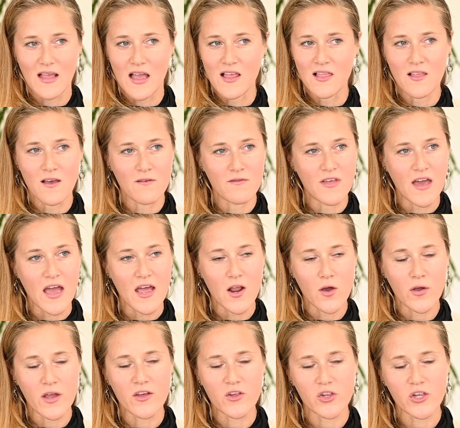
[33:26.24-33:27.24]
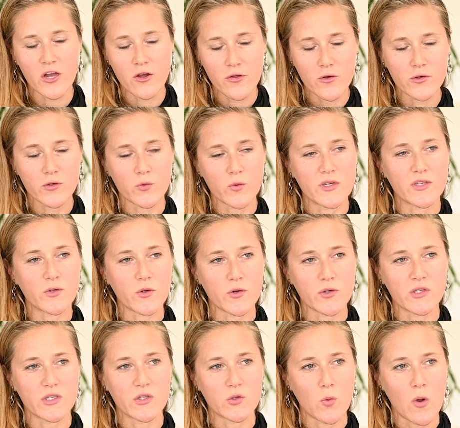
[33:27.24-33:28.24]
i love that okay share those
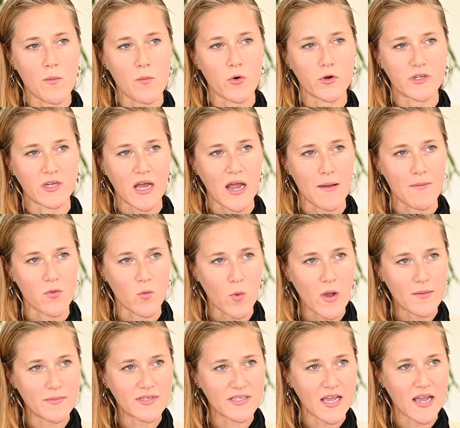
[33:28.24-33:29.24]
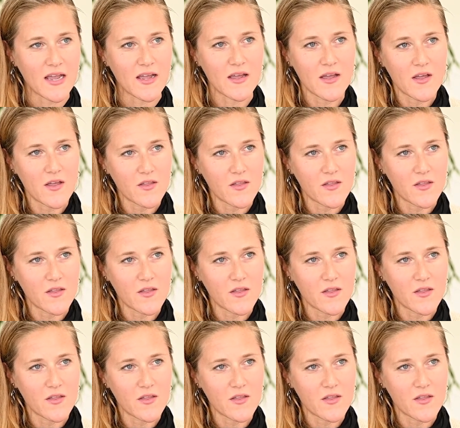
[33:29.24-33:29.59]
resources one more time the website